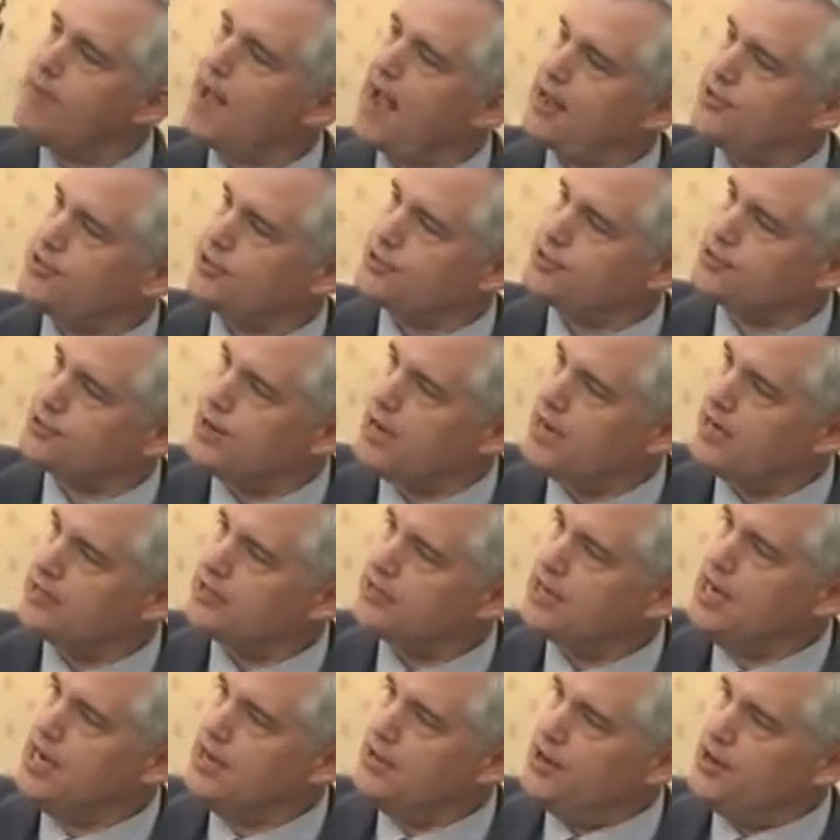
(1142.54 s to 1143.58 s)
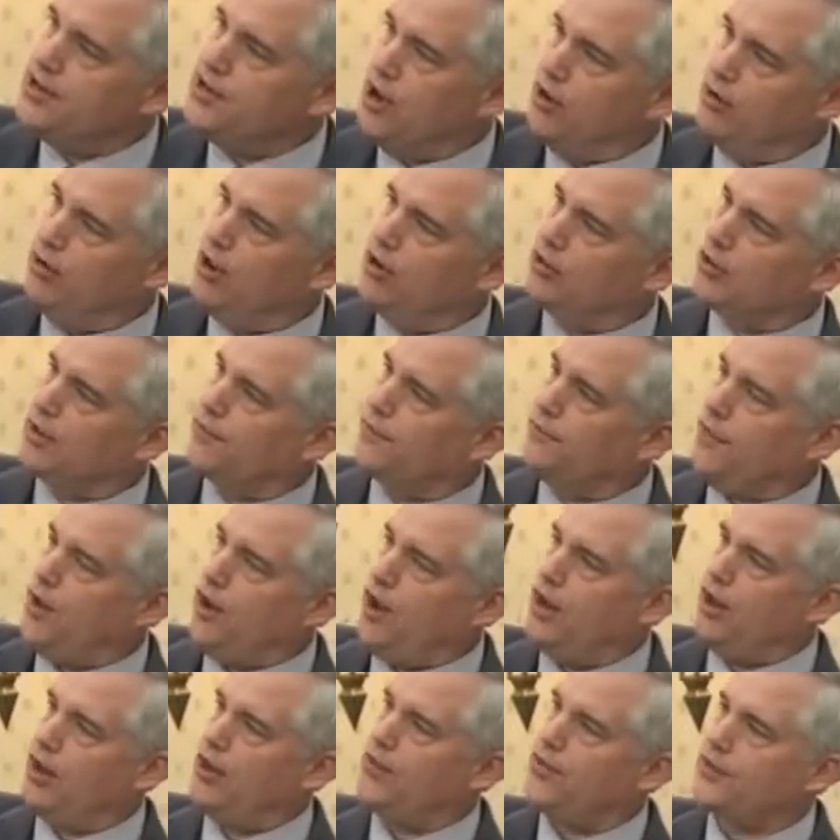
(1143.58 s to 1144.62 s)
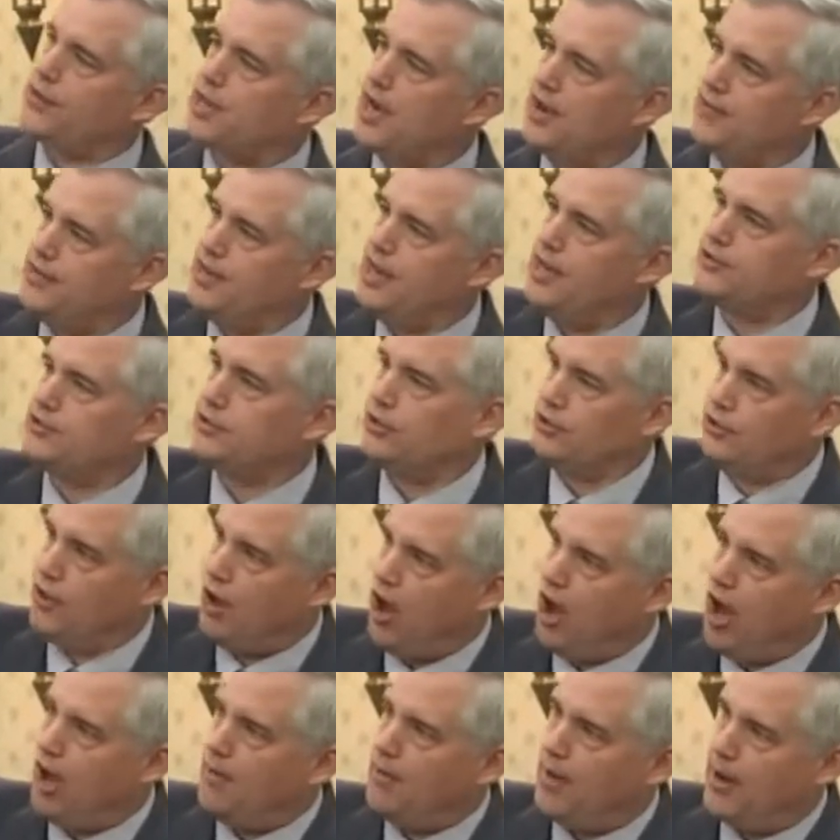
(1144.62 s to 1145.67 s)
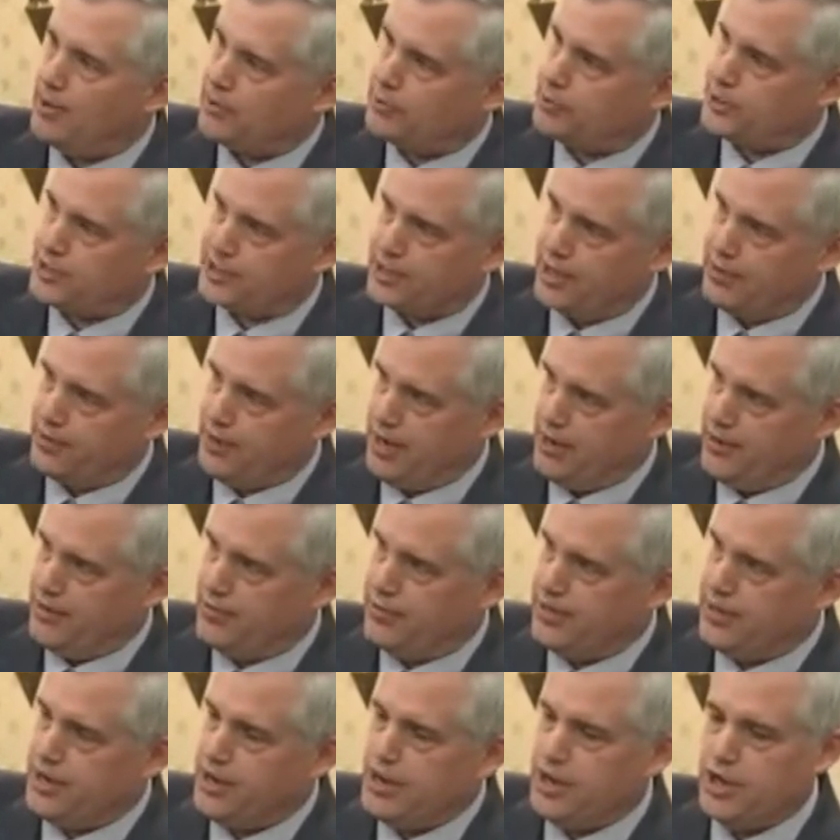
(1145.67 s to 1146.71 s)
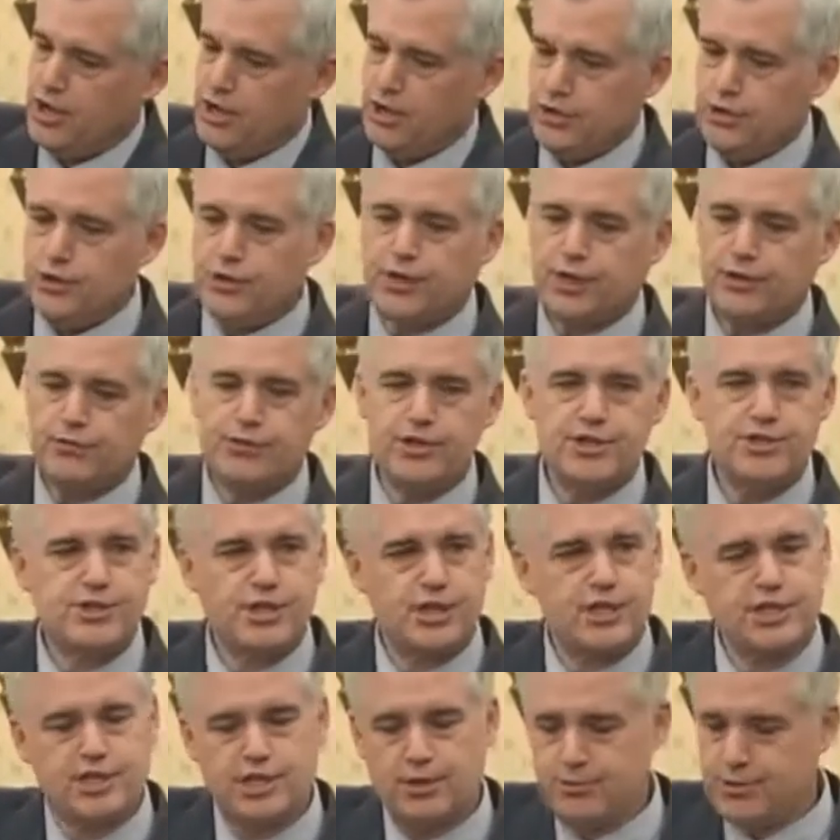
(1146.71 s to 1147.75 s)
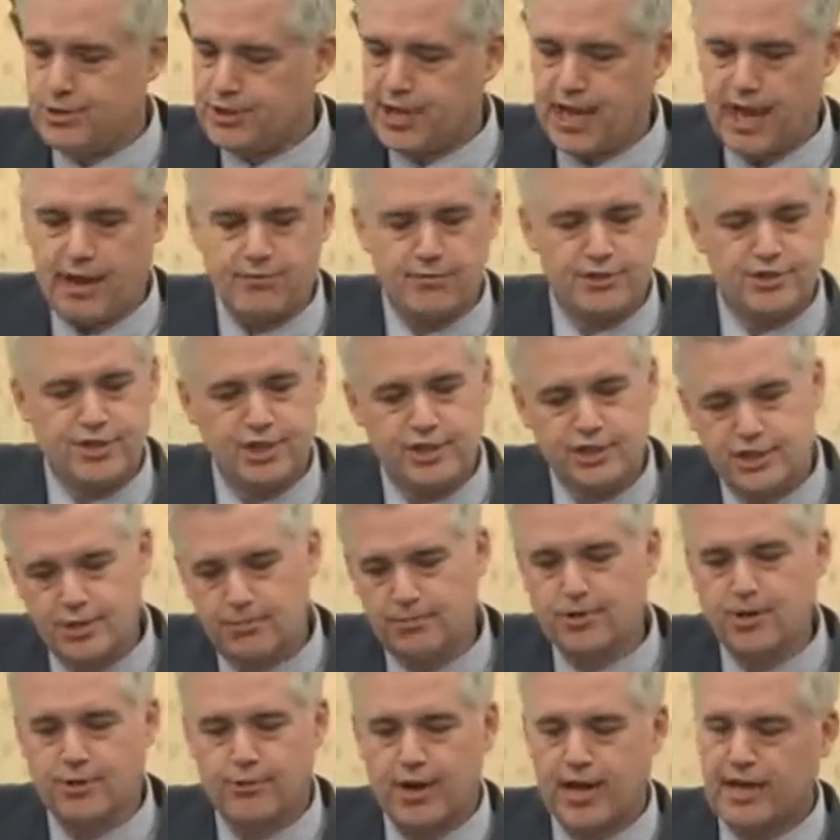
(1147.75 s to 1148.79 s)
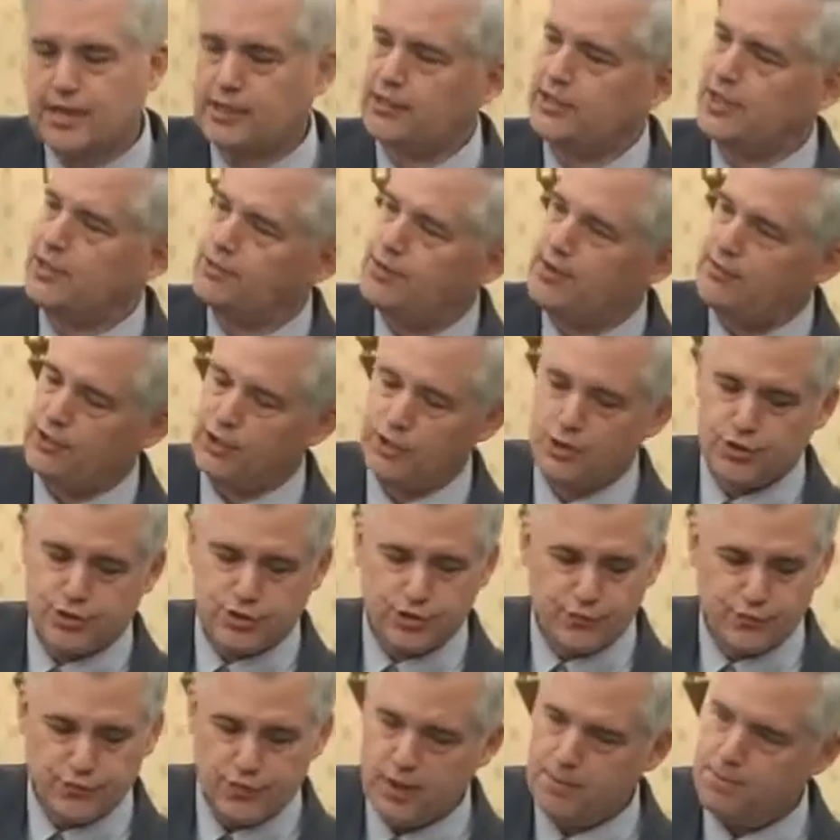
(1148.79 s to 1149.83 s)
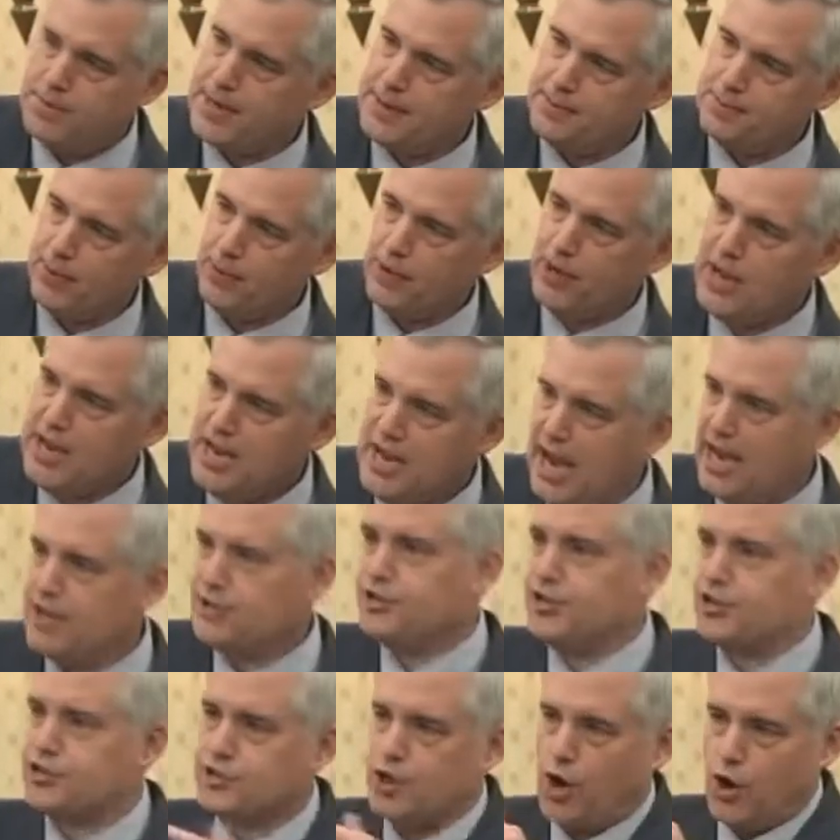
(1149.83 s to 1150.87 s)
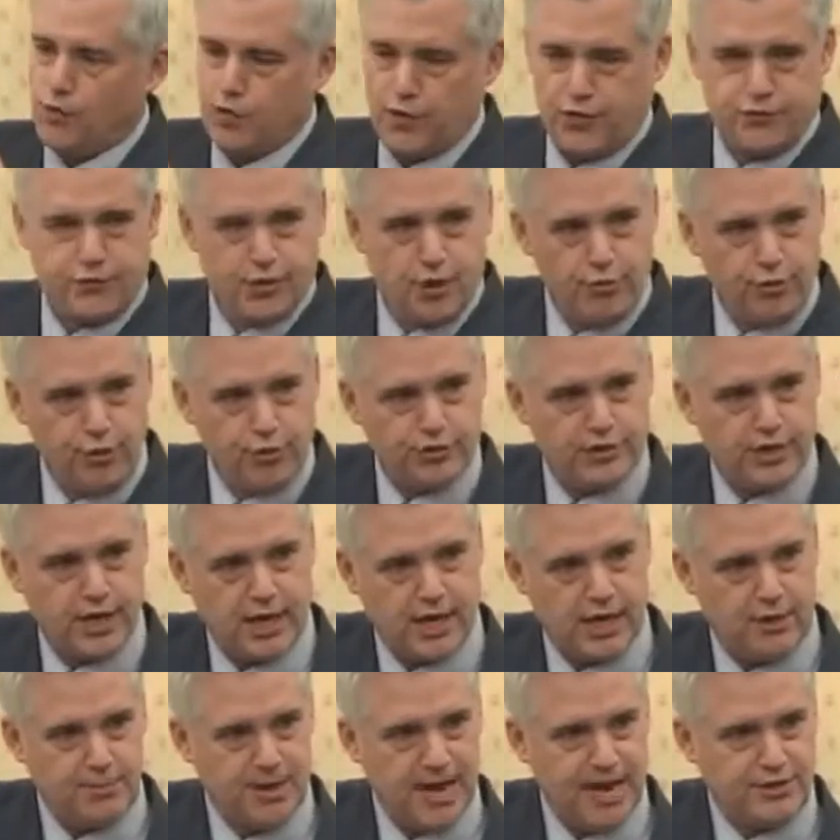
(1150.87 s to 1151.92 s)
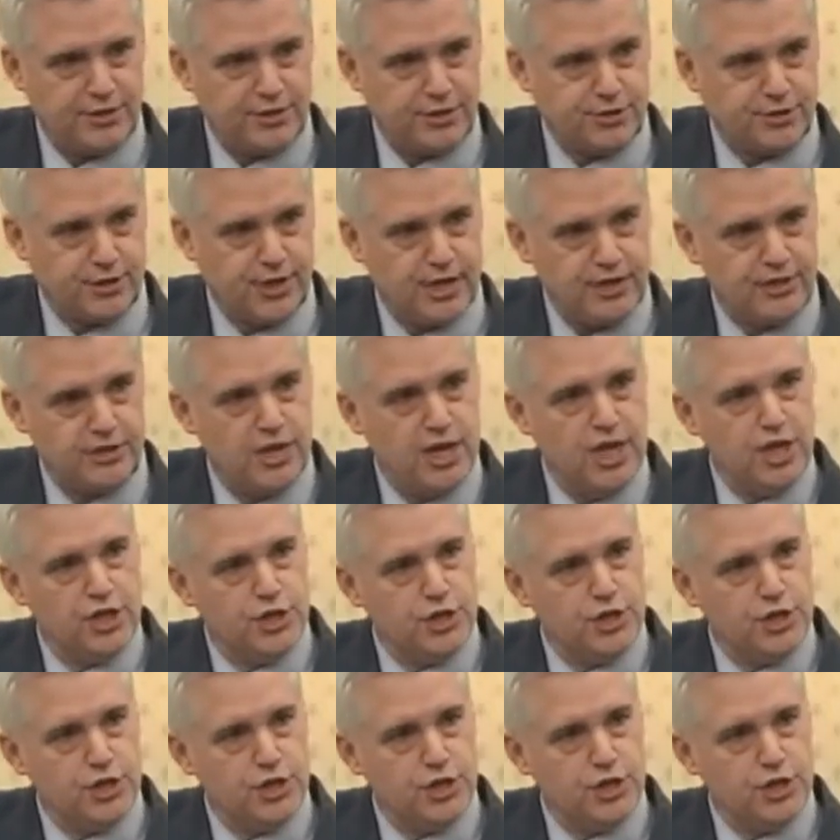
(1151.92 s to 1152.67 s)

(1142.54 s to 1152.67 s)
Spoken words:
magistrates that no longer follow the covenantal law by which they're under, you can resist them. You can't resist them directly in revolution from the people and just overthrow those higher magistrates.